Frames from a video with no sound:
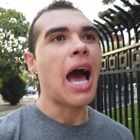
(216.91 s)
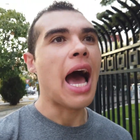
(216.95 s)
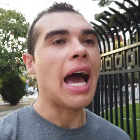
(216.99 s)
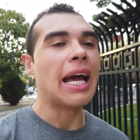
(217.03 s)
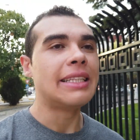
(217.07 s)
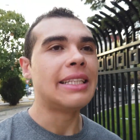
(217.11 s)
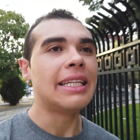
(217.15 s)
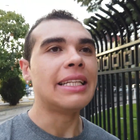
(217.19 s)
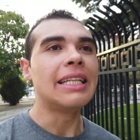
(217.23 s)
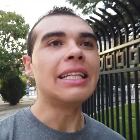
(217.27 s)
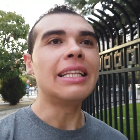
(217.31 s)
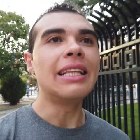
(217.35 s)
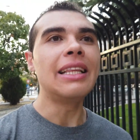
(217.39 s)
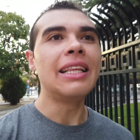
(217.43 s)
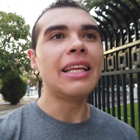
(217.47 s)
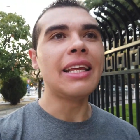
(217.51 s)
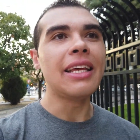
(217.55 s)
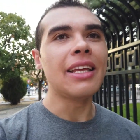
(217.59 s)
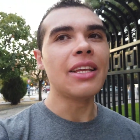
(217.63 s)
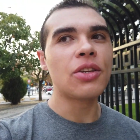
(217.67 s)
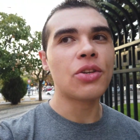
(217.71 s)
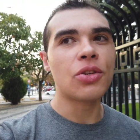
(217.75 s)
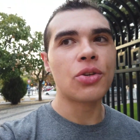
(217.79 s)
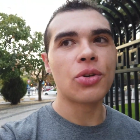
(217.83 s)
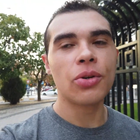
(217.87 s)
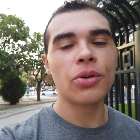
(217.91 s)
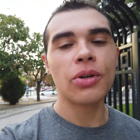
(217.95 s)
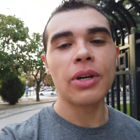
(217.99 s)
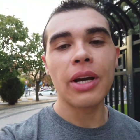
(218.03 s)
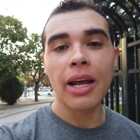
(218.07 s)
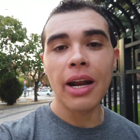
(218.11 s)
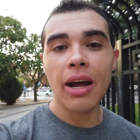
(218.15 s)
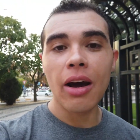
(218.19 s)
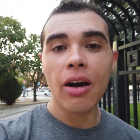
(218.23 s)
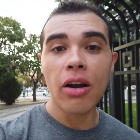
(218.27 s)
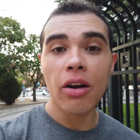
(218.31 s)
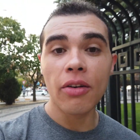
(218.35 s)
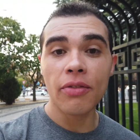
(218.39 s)
I didn't need to
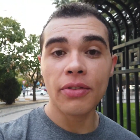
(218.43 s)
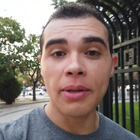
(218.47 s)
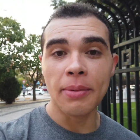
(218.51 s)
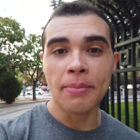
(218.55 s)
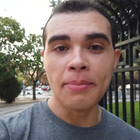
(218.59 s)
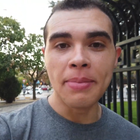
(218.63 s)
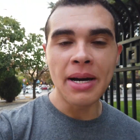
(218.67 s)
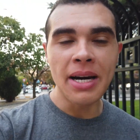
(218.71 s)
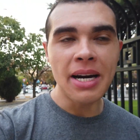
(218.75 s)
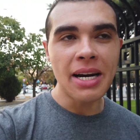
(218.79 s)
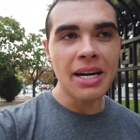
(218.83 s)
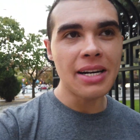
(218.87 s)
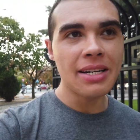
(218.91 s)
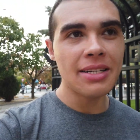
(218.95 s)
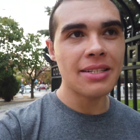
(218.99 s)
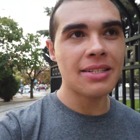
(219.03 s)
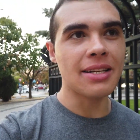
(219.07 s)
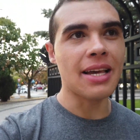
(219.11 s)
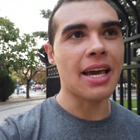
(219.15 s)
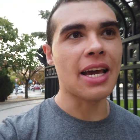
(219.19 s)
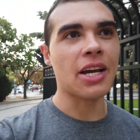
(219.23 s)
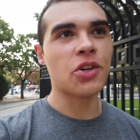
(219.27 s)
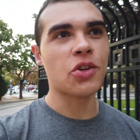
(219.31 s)
get out of the bus.